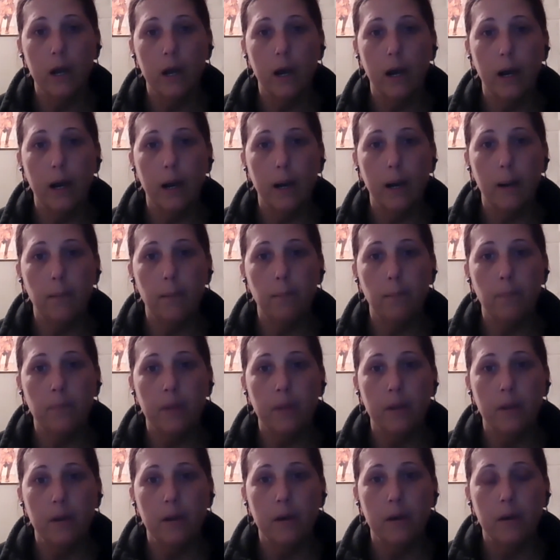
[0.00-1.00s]

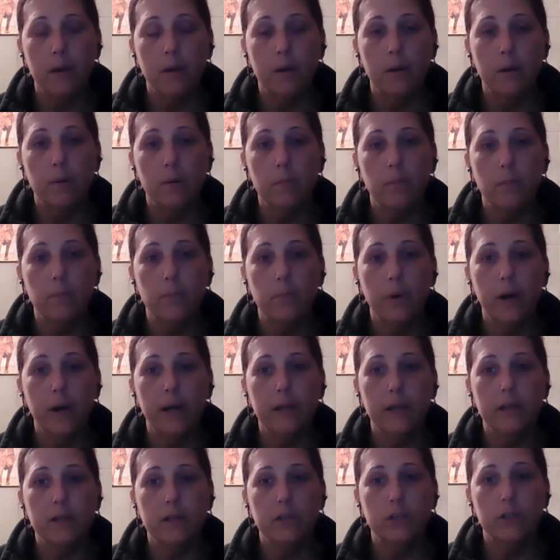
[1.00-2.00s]

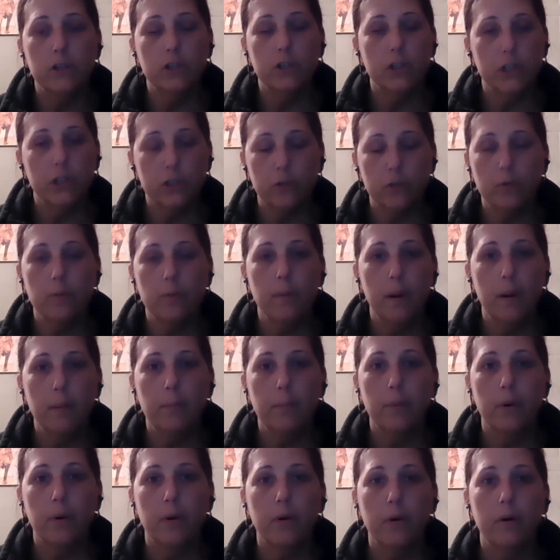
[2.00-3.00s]
But just
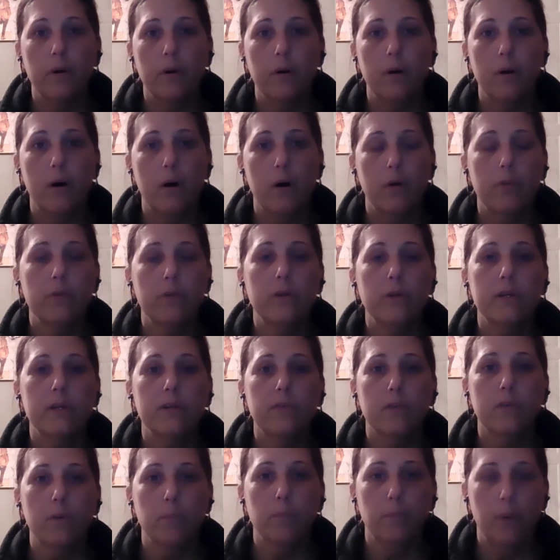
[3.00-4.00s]
remember all the
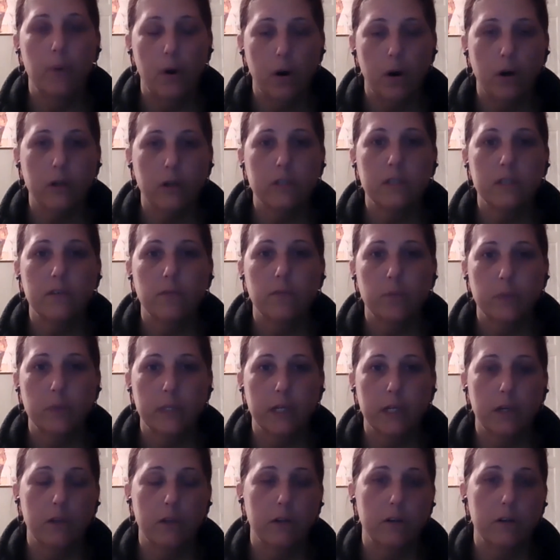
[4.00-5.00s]
different parts of a
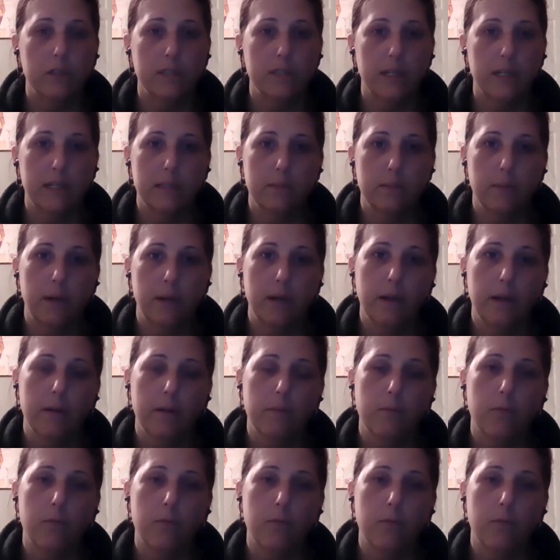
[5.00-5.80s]
particular assessment.